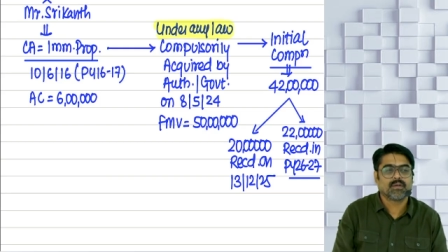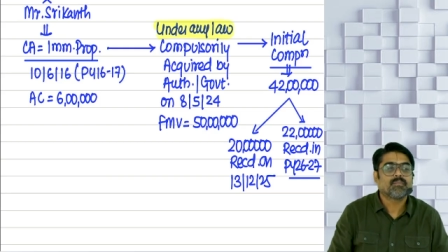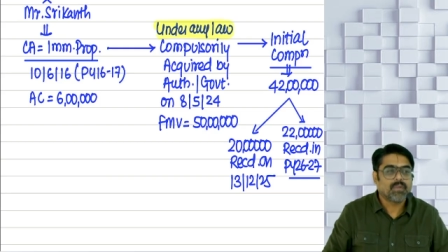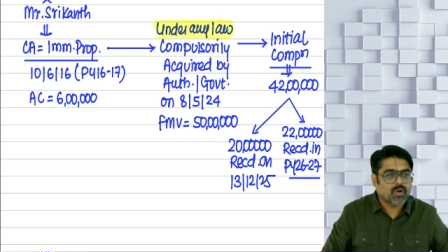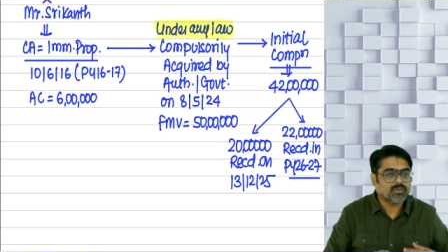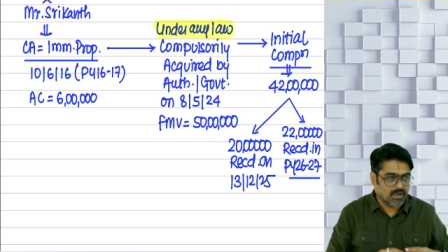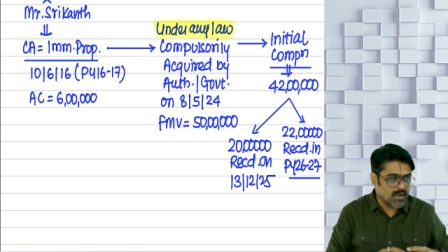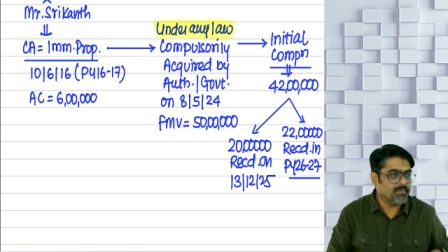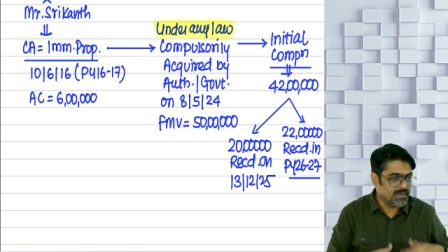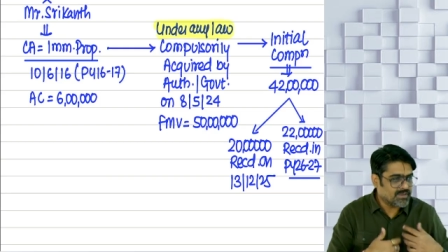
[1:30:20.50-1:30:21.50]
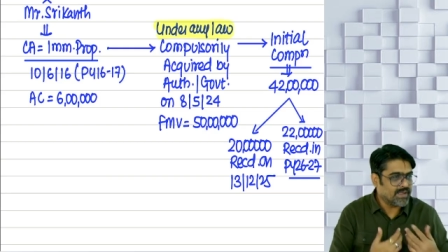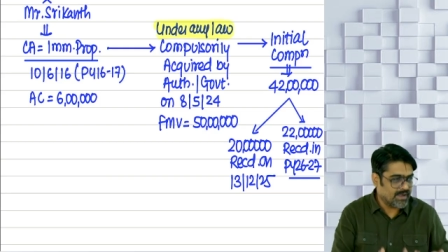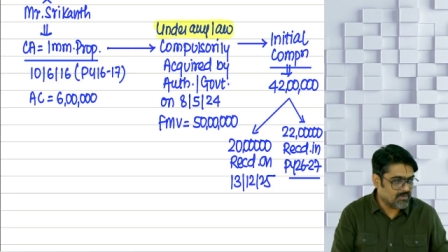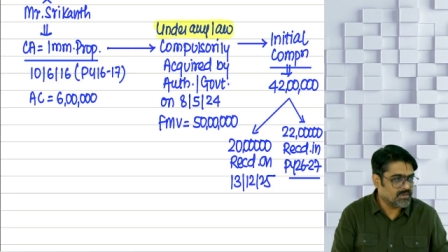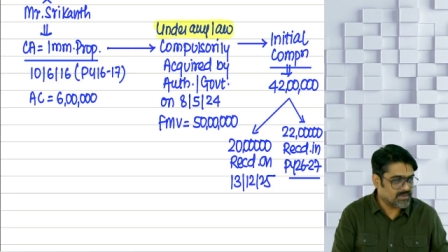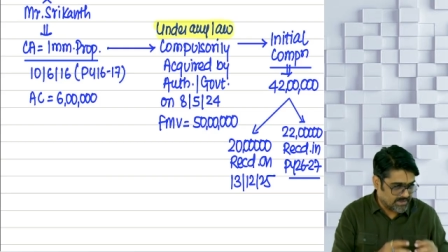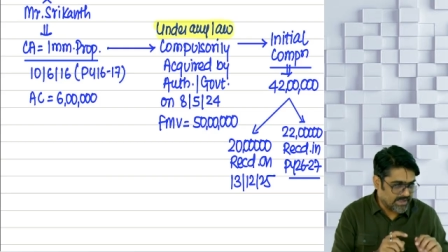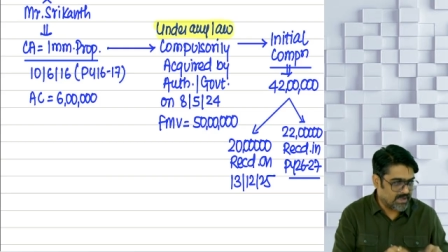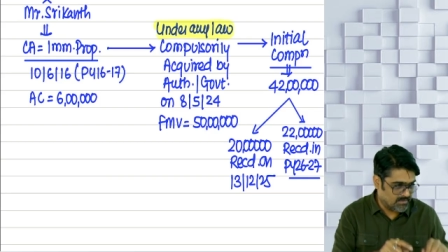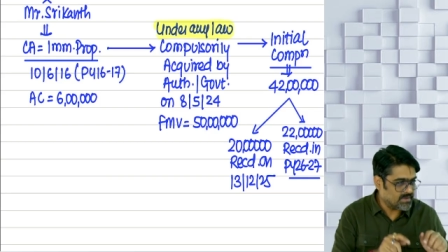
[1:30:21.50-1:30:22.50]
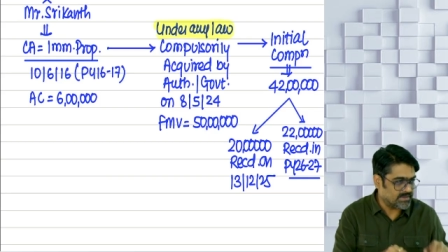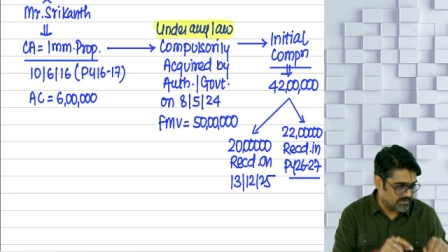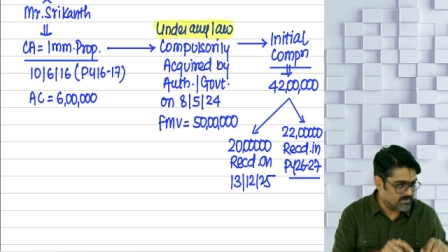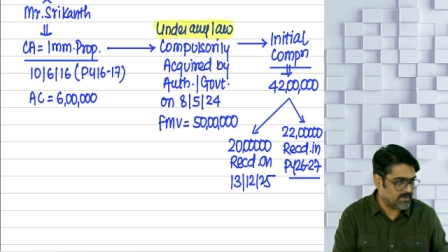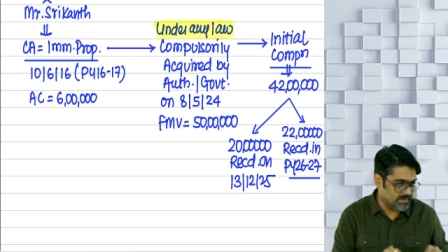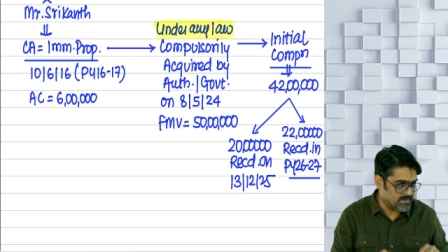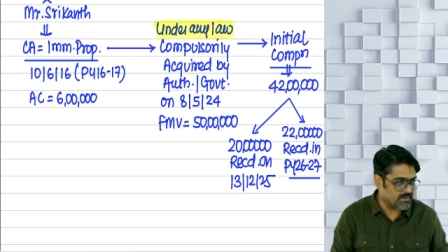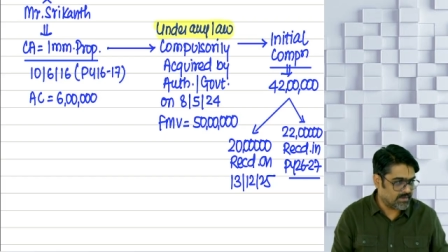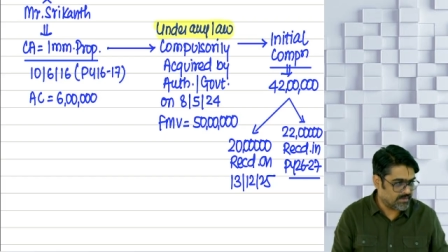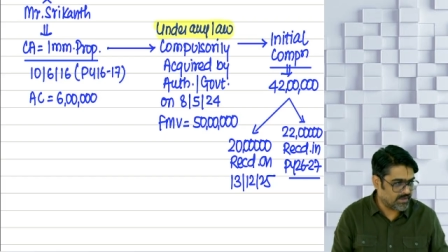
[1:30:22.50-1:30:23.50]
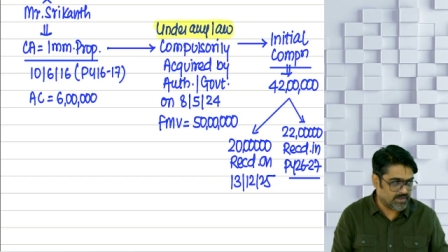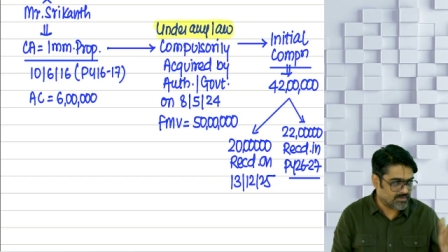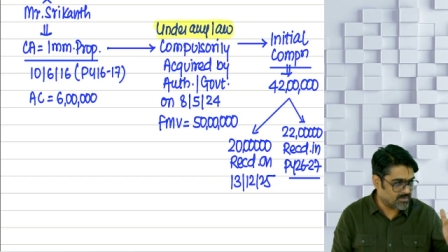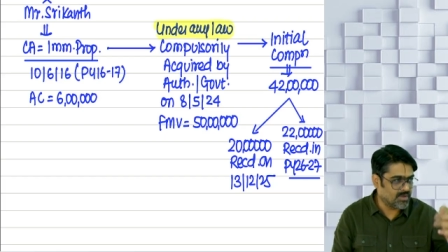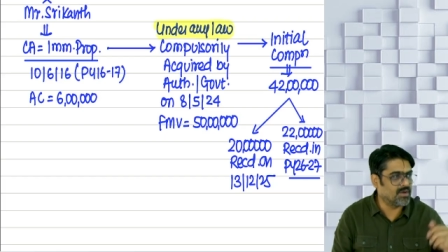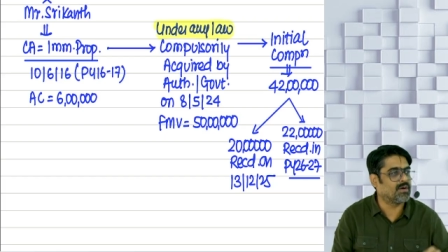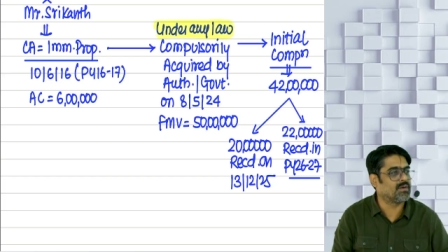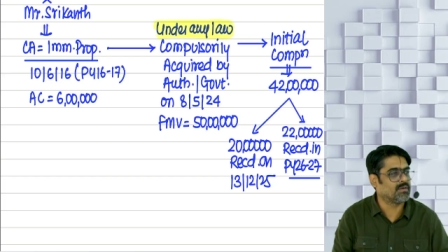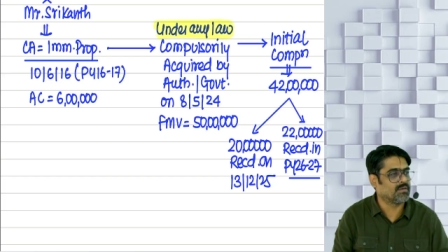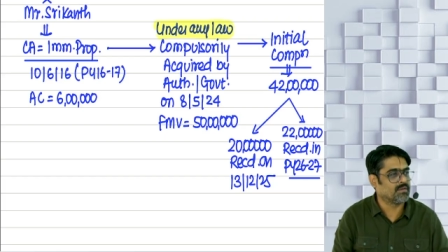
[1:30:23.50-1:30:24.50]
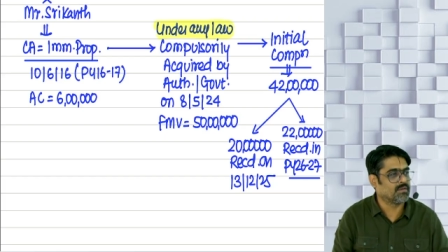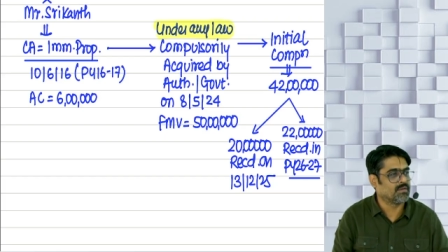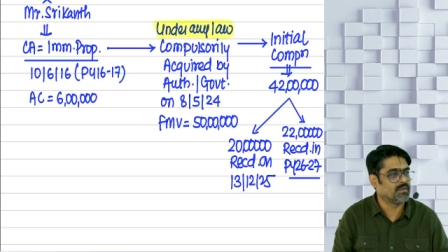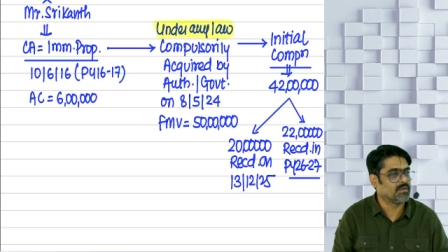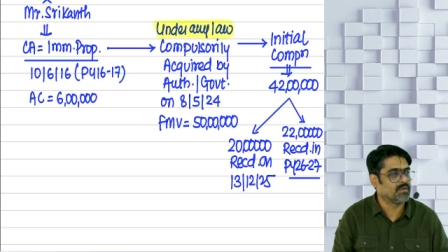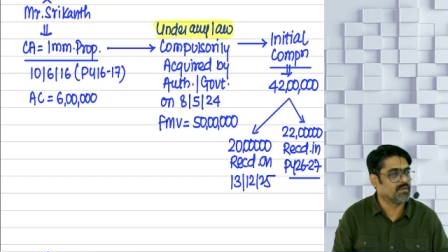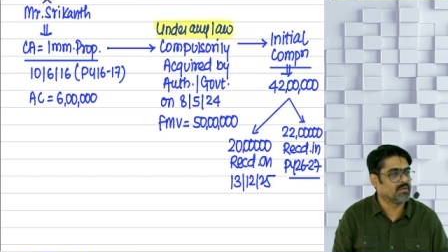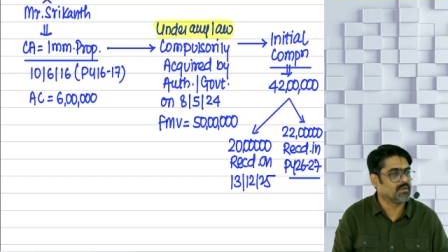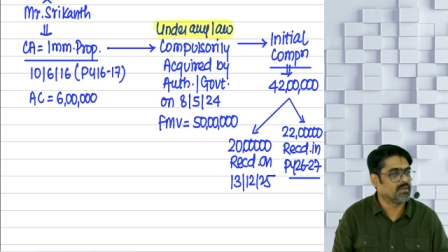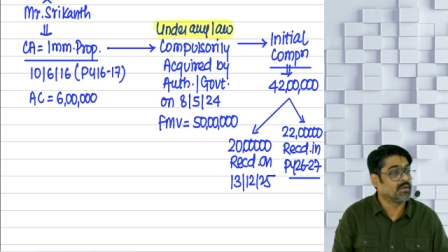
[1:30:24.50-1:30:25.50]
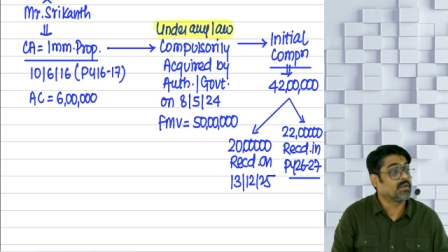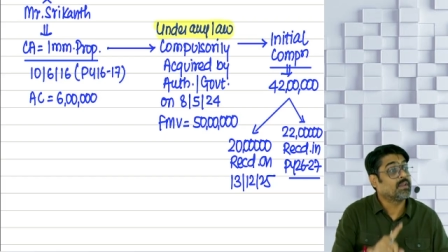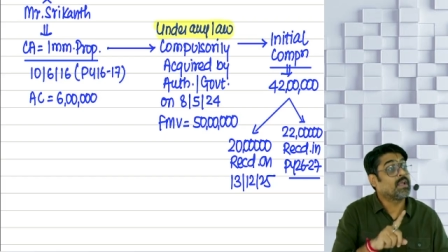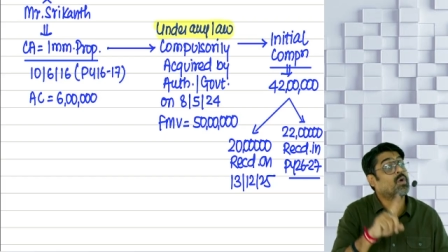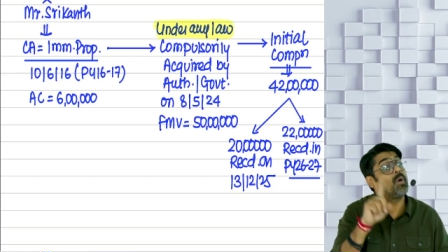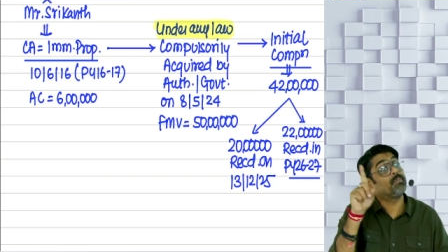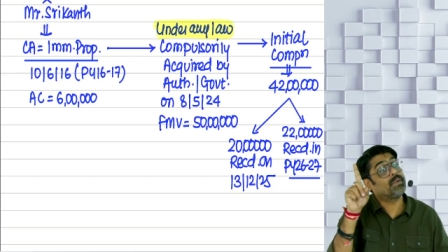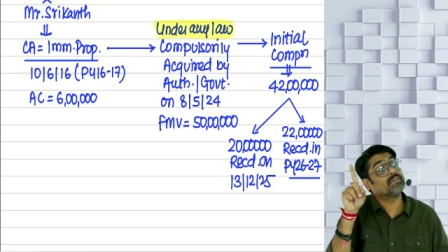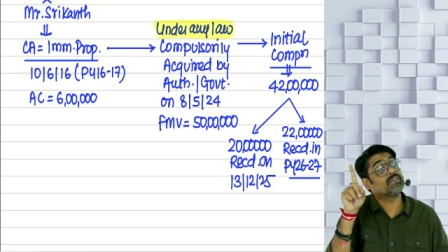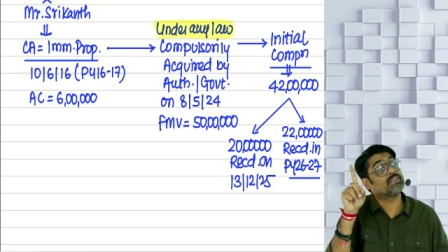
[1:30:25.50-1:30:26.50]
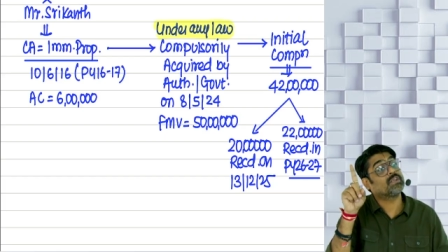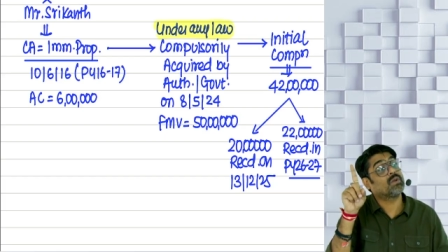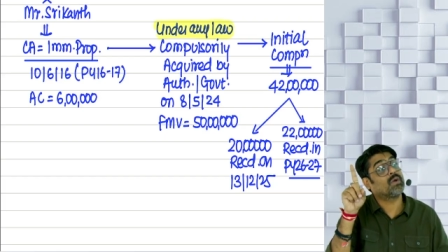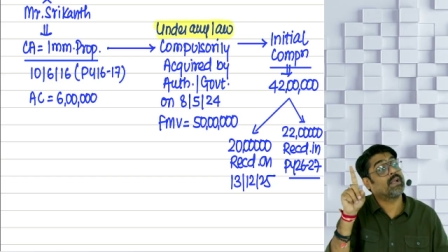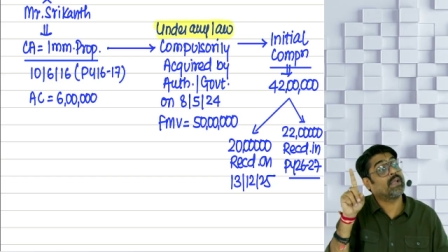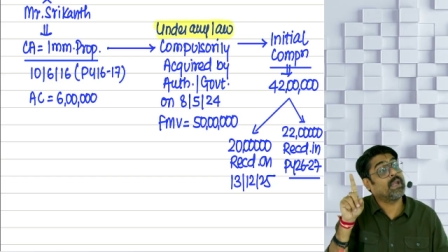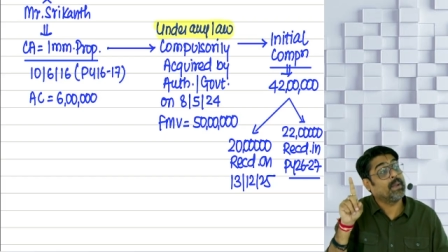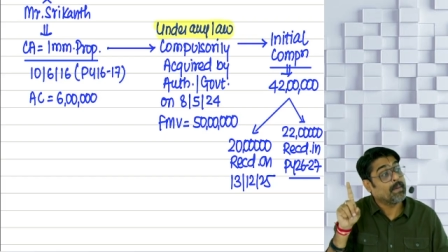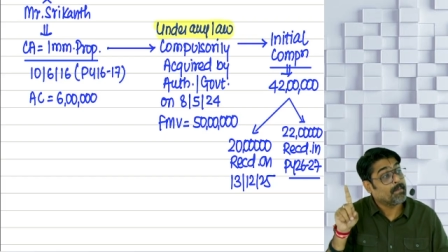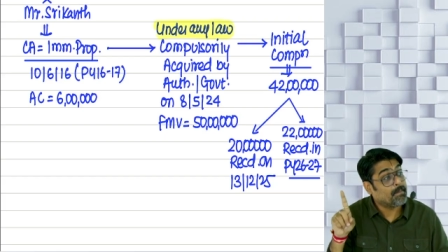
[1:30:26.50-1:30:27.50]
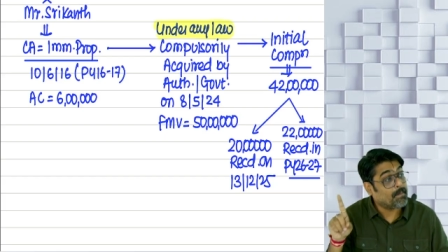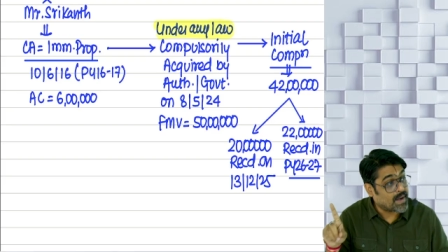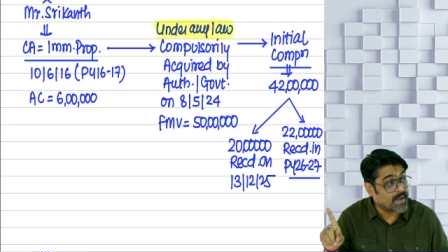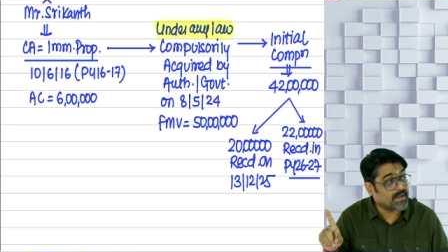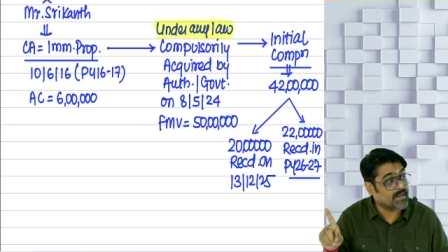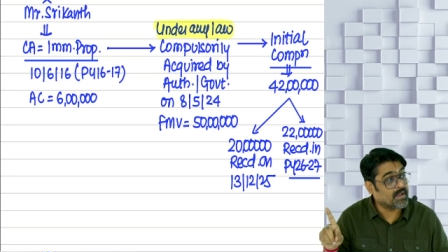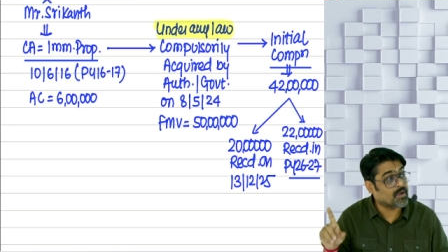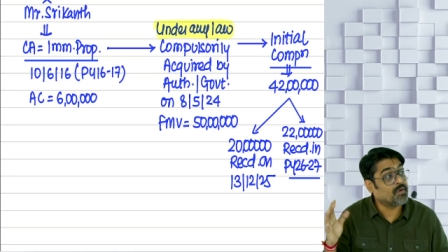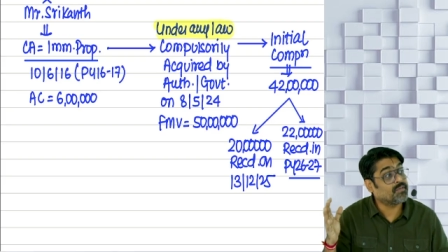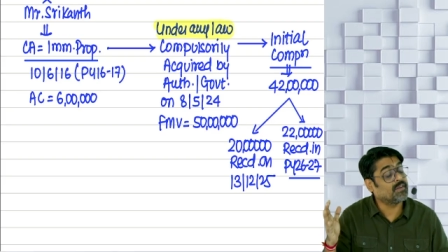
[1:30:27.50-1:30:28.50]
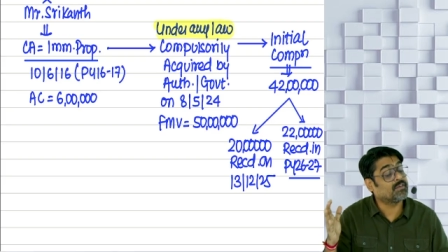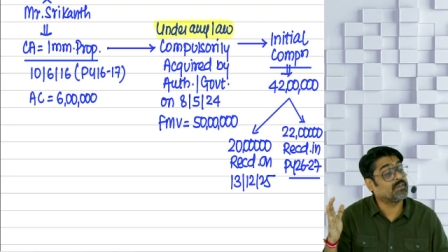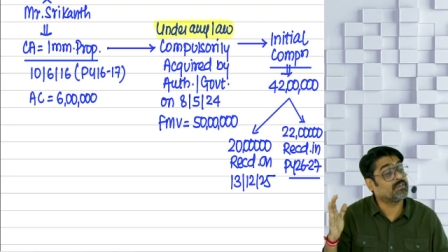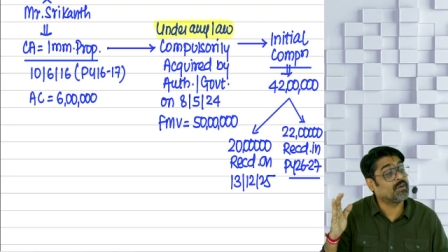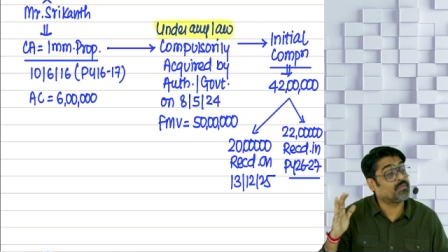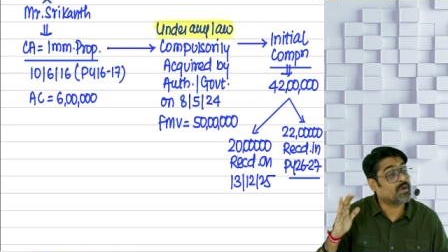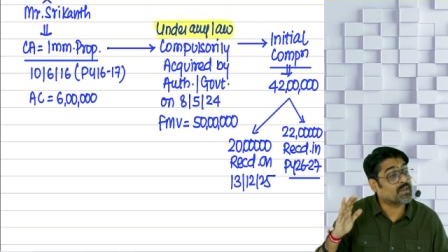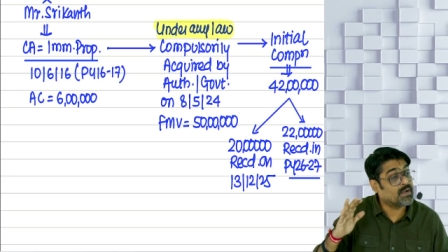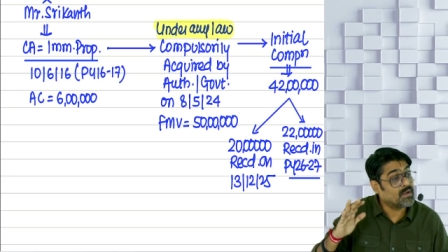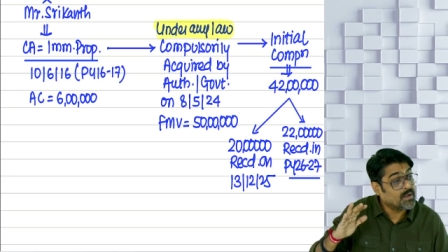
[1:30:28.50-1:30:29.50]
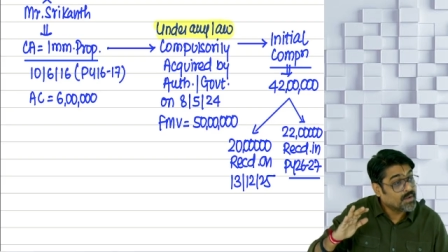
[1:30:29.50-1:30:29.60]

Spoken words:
Because the compulsory acquisition taking place in 25-26? No. The compensation or any part thereof is received for the